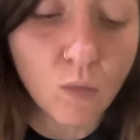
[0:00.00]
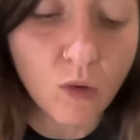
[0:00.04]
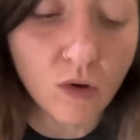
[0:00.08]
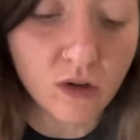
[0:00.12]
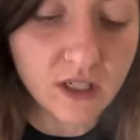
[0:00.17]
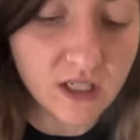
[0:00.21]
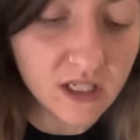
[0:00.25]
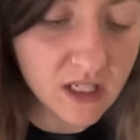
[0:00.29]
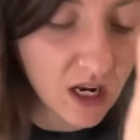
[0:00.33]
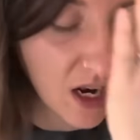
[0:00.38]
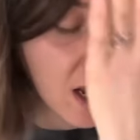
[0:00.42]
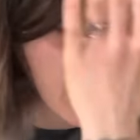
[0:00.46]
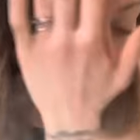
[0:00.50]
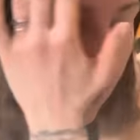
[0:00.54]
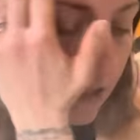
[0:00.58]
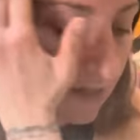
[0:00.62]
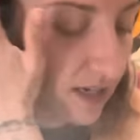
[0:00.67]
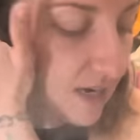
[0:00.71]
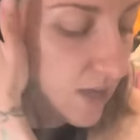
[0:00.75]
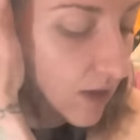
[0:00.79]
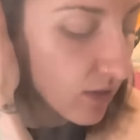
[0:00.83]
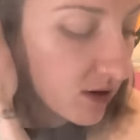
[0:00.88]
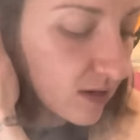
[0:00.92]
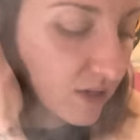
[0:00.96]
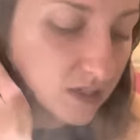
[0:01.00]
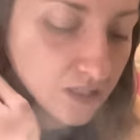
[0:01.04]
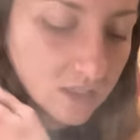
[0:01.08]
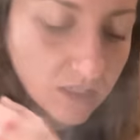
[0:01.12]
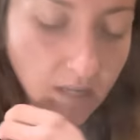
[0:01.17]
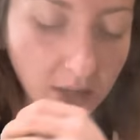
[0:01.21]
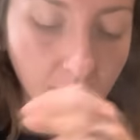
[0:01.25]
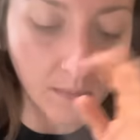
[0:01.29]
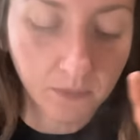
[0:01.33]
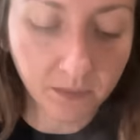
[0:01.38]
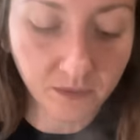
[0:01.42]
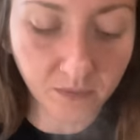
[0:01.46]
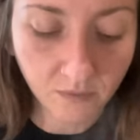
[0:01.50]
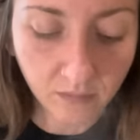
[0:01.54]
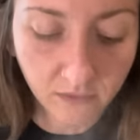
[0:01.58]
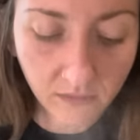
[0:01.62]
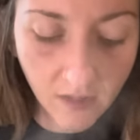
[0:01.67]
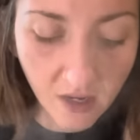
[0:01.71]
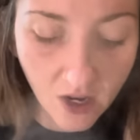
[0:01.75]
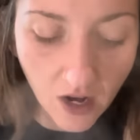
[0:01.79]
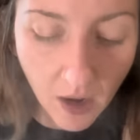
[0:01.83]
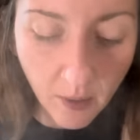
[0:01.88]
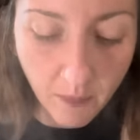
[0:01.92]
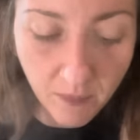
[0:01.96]
what it's like now that it's um
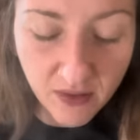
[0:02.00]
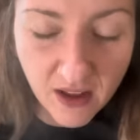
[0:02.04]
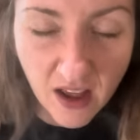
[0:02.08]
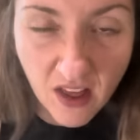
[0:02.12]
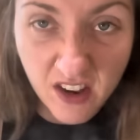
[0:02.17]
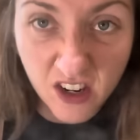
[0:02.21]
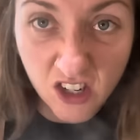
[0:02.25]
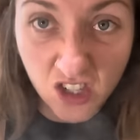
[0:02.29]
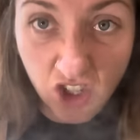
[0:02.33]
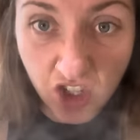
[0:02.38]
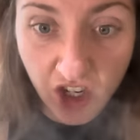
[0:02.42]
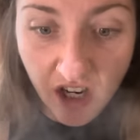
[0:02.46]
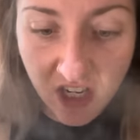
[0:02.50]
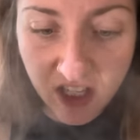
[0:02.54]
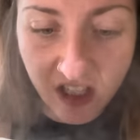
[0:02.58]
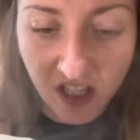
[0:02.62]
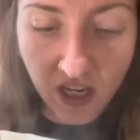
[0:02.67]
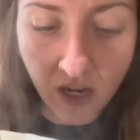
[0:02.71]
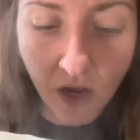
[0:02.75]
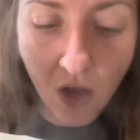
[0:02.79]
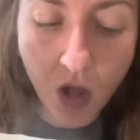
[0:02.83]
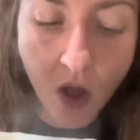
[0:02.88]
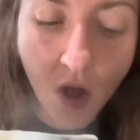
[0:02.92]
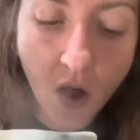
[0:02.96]
now that it's cheesy.